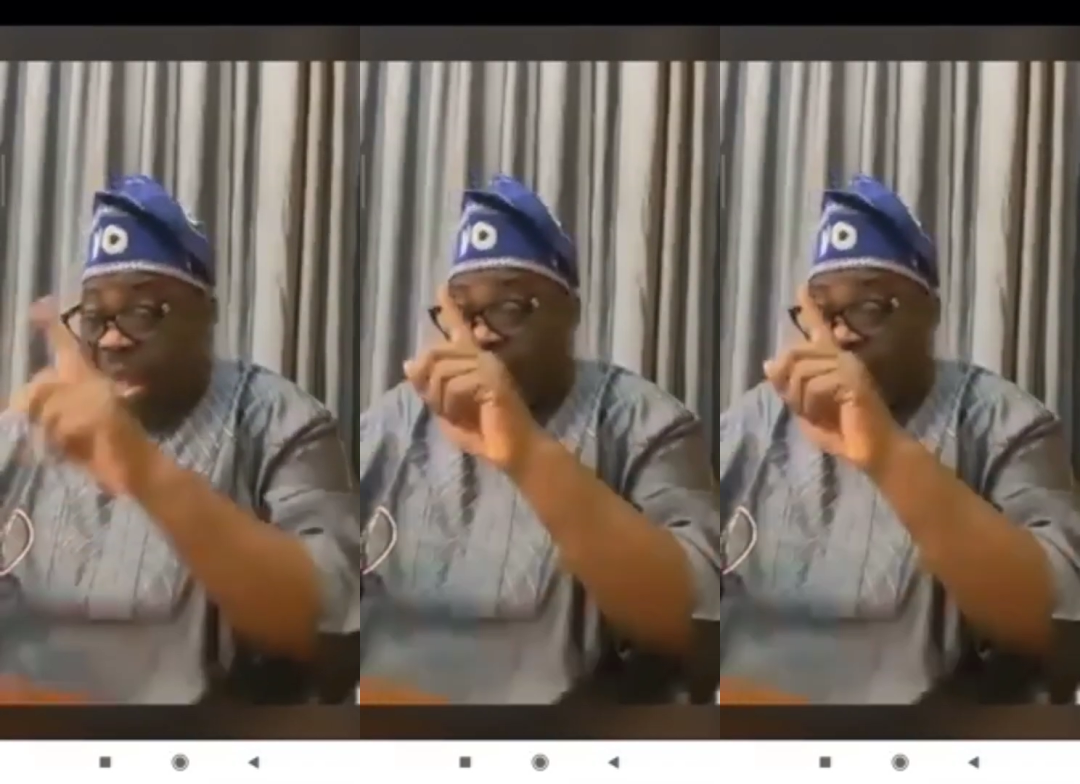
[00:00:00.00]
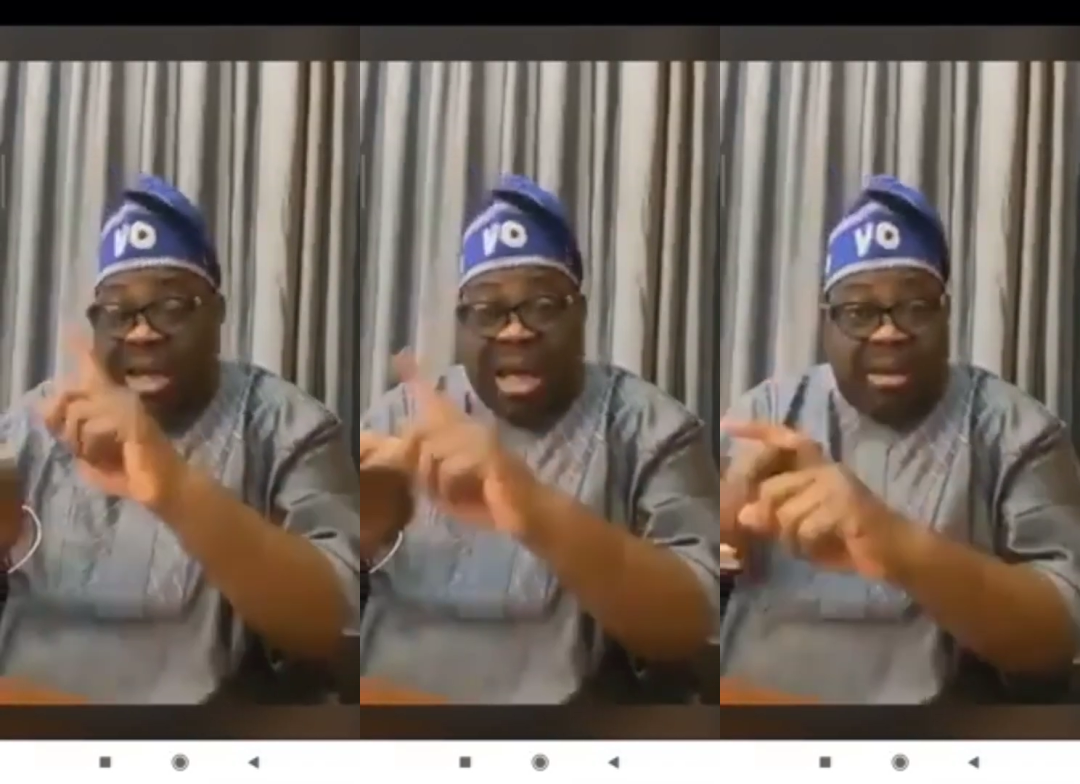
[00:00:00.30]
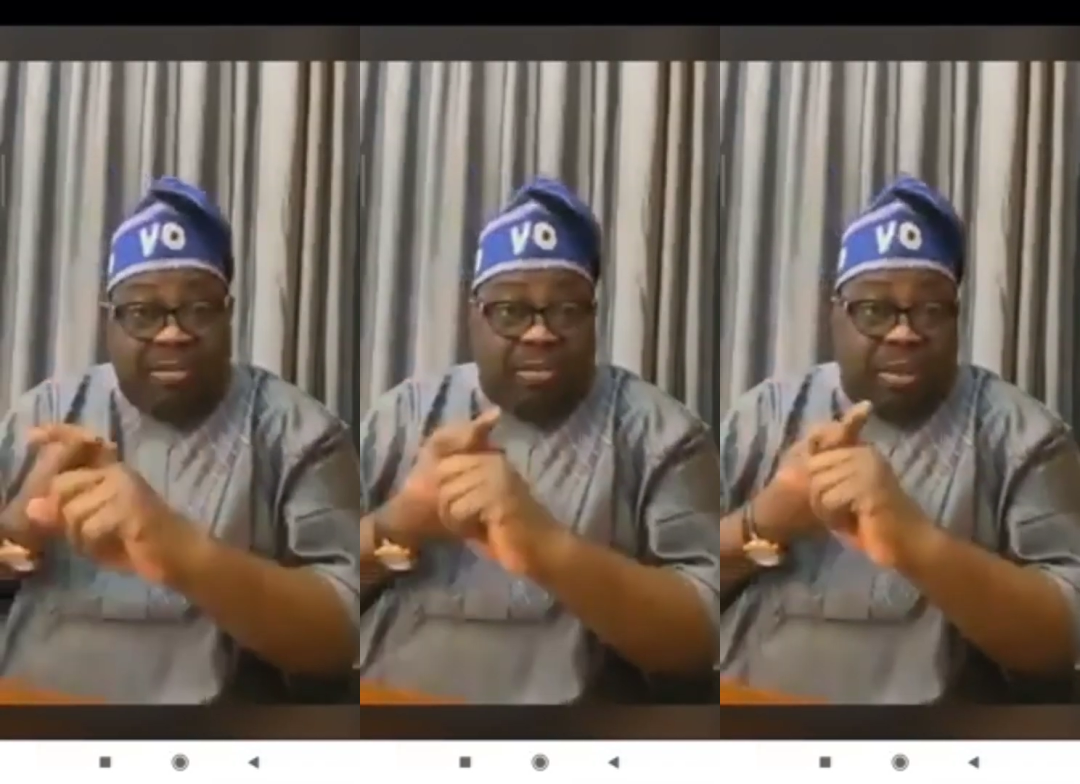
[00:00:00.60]

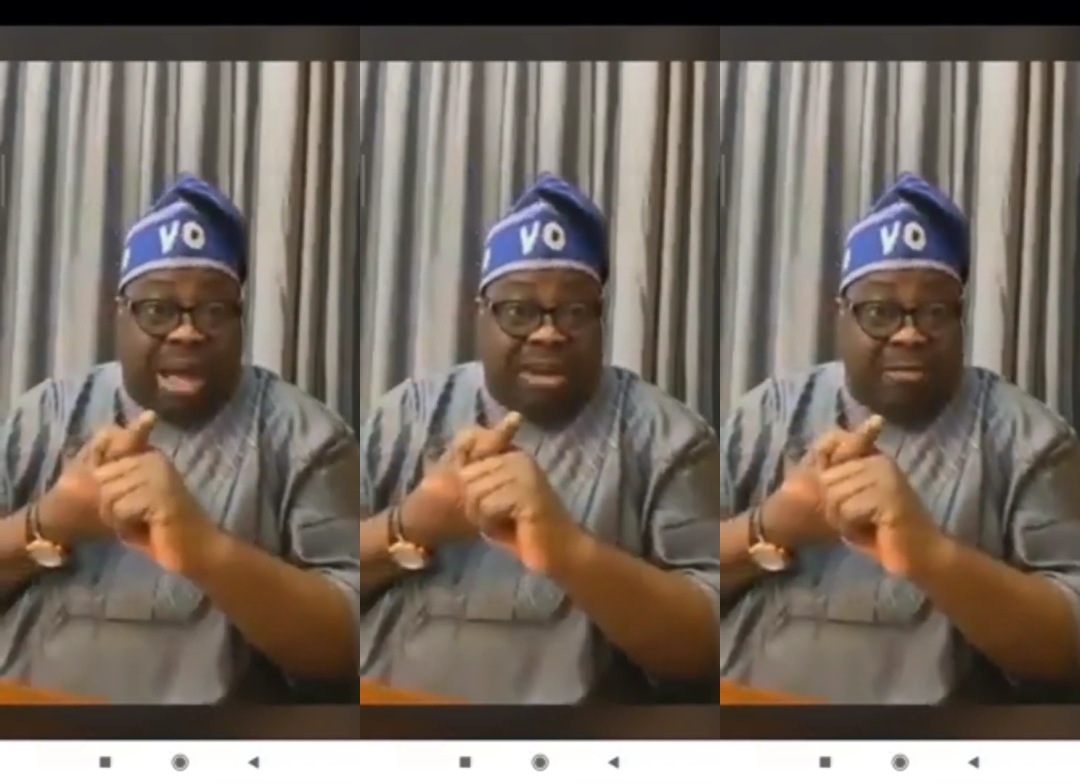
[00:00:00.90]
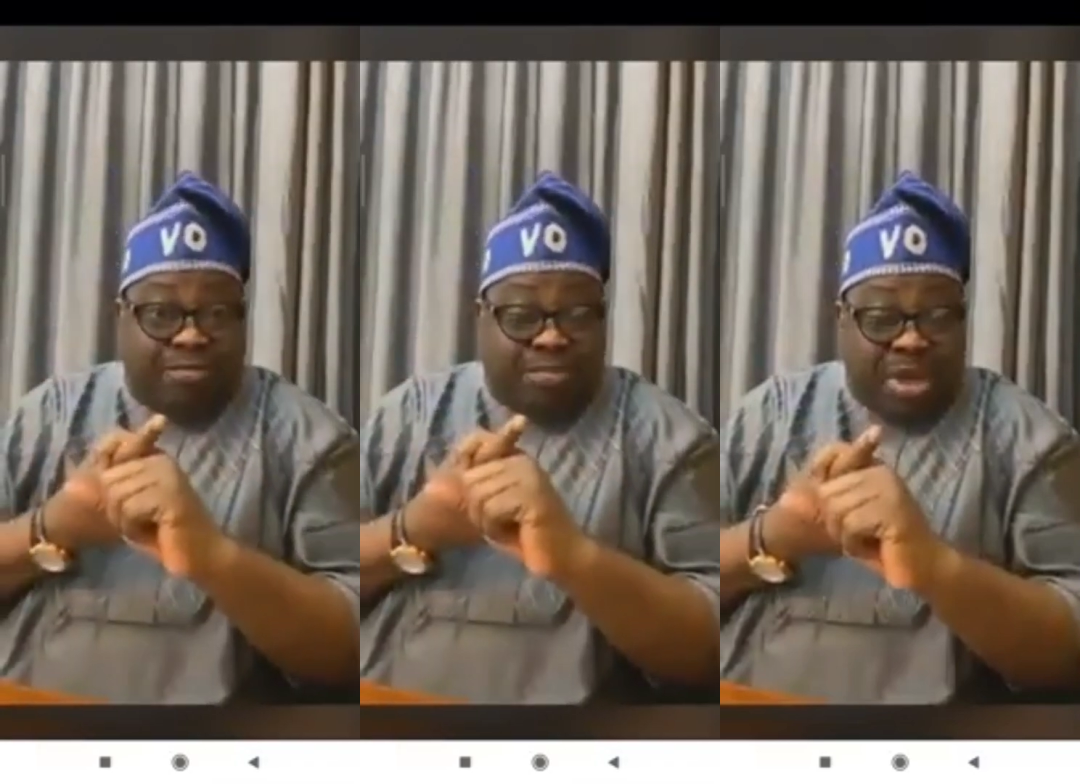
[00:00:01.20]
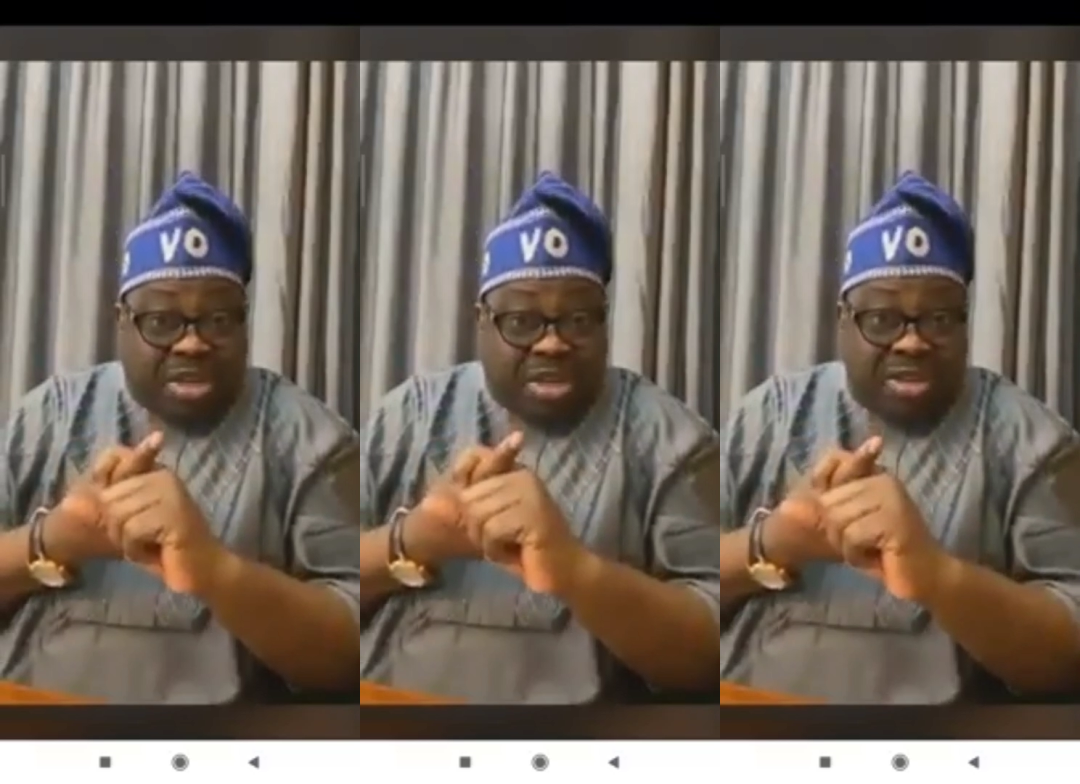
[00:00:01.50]
either at the
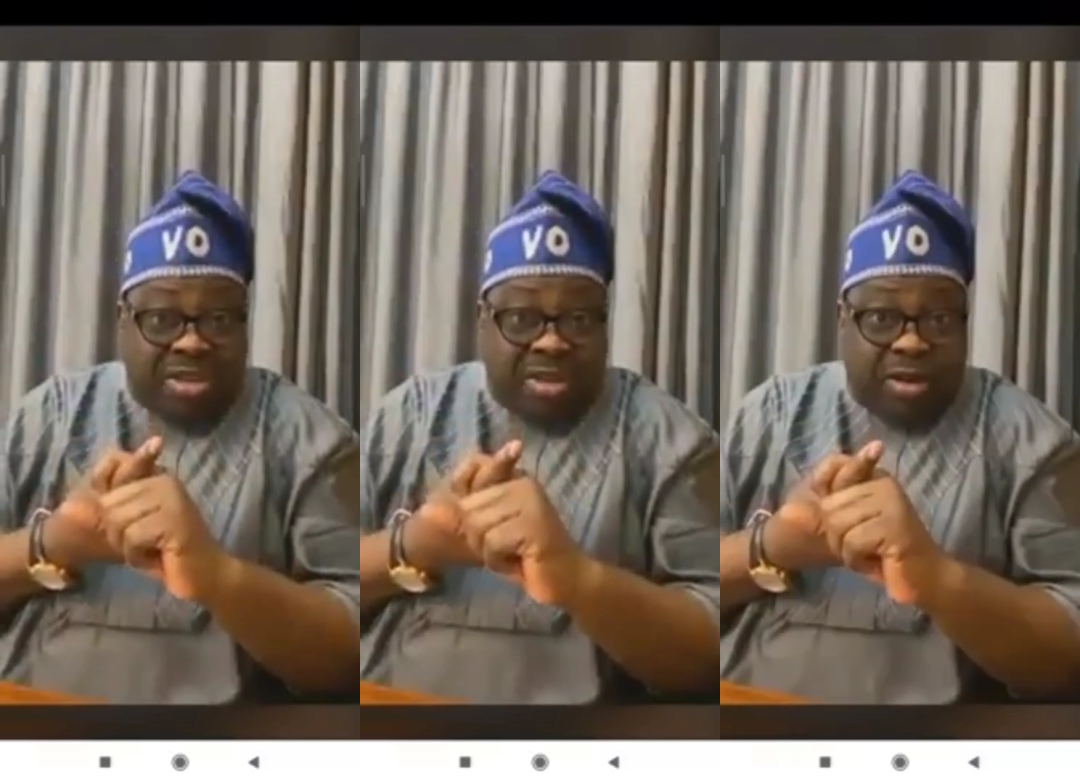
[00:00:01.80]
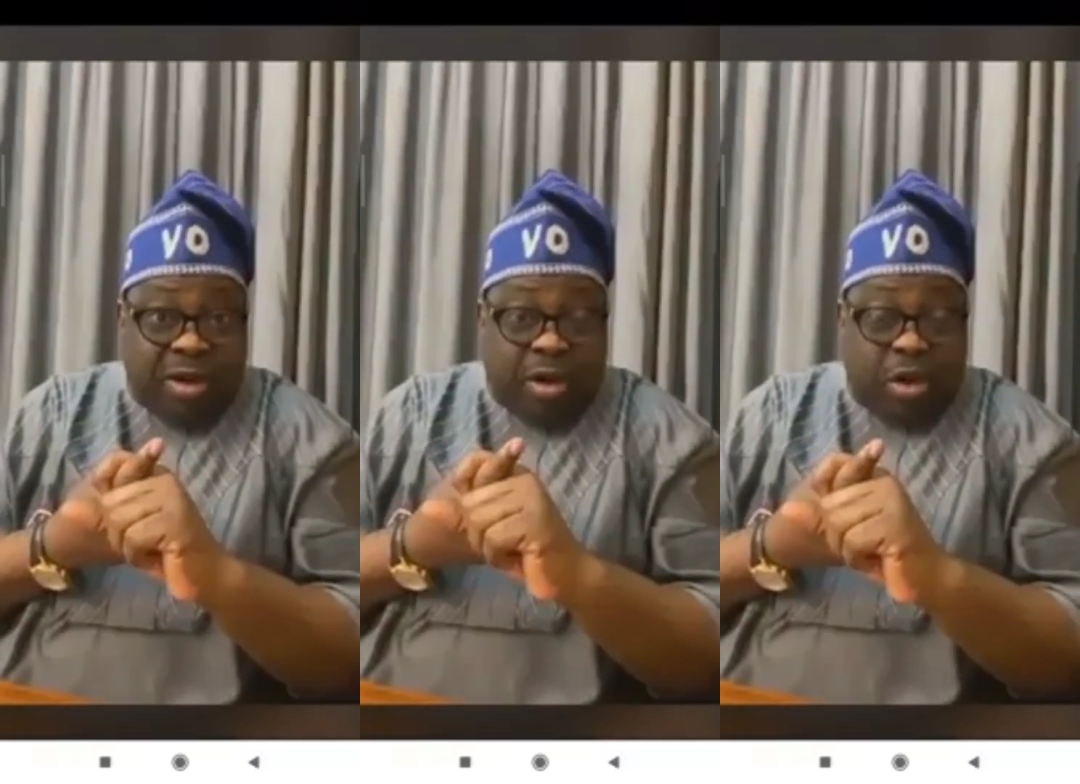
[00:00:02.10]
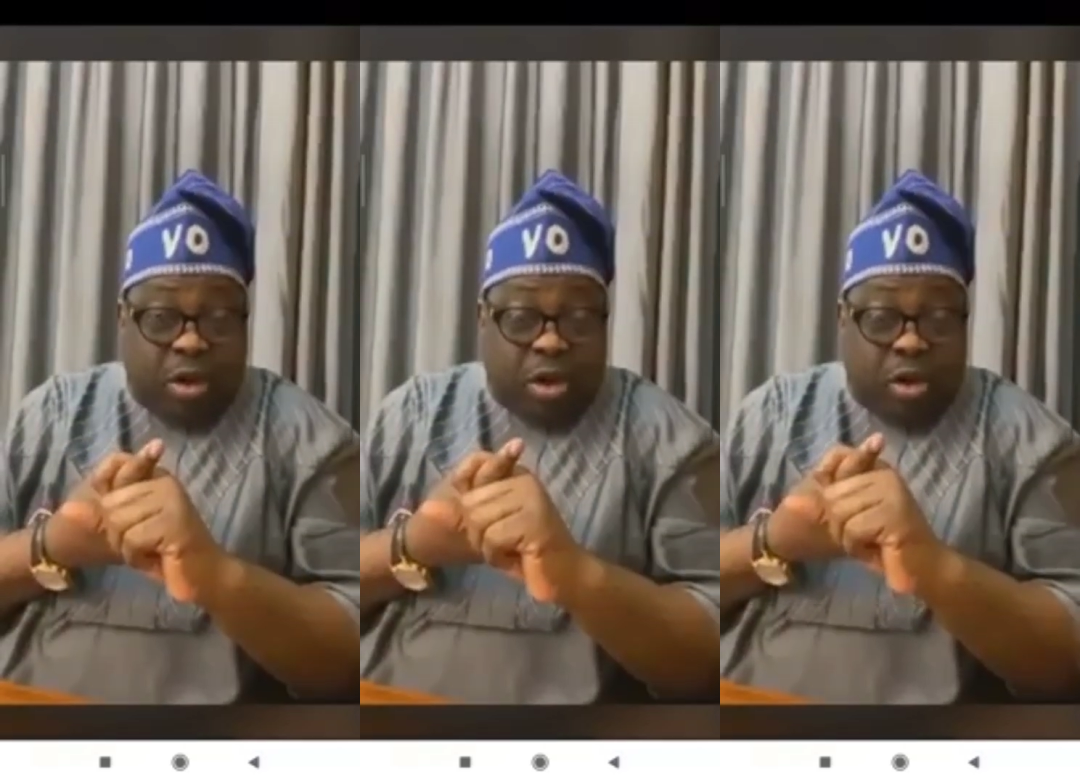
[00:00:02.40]
peak
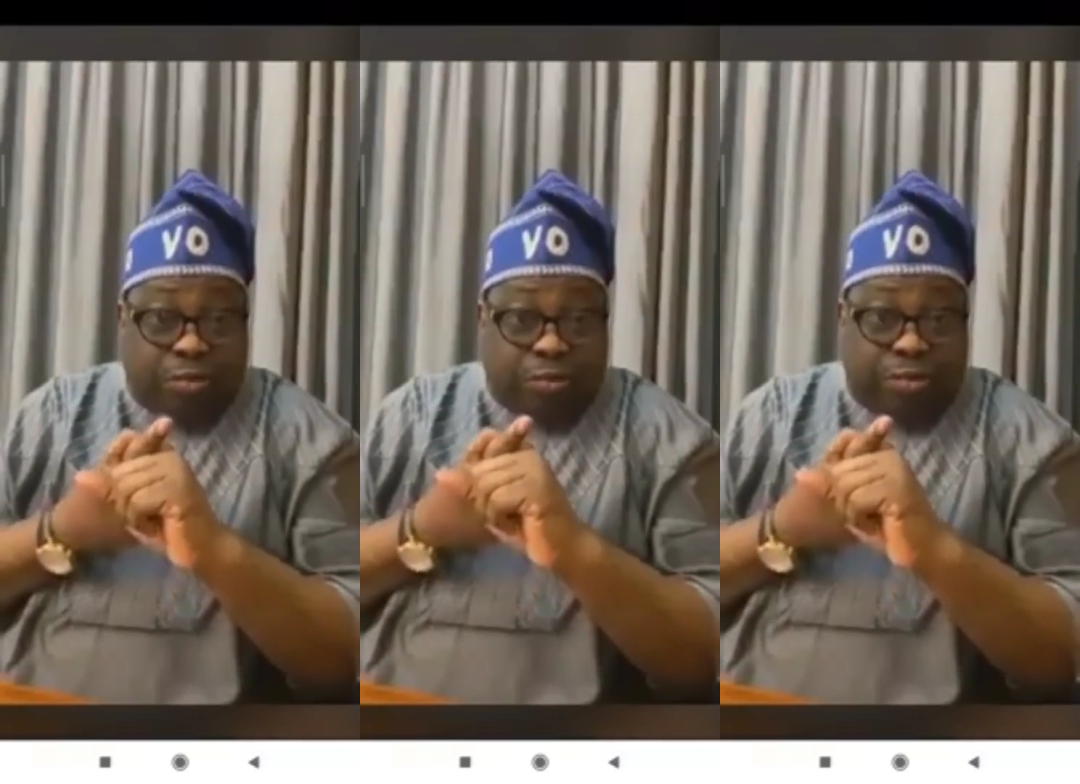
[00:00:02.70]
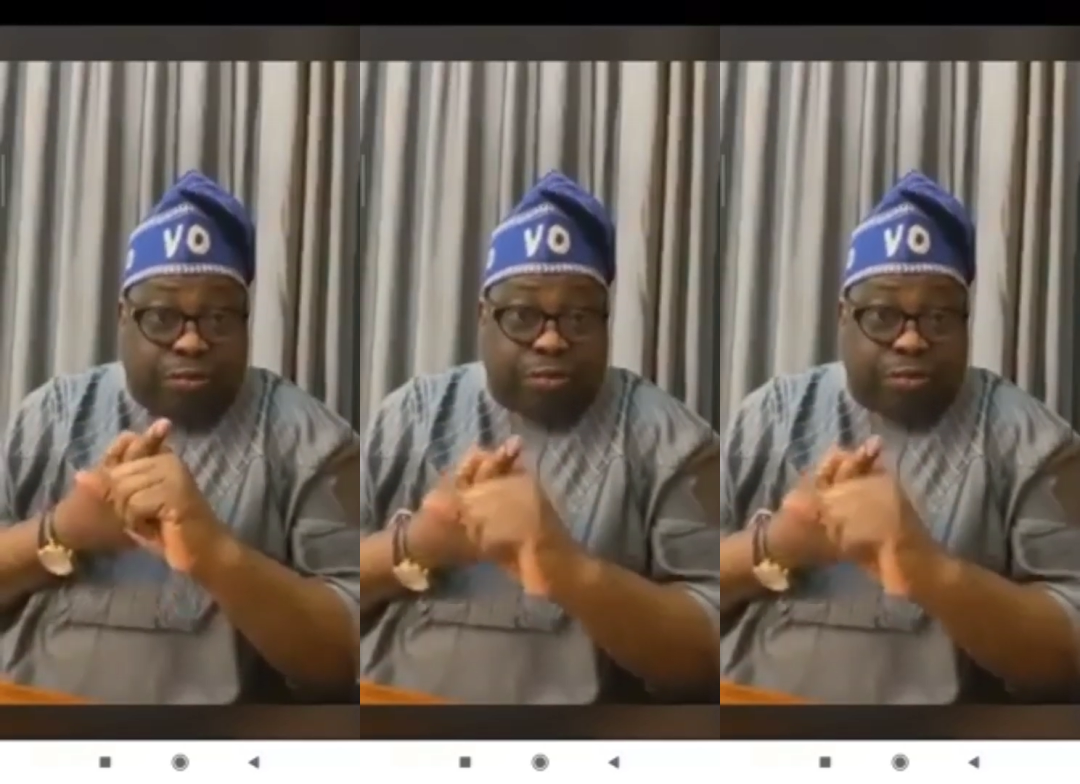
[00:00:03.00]
of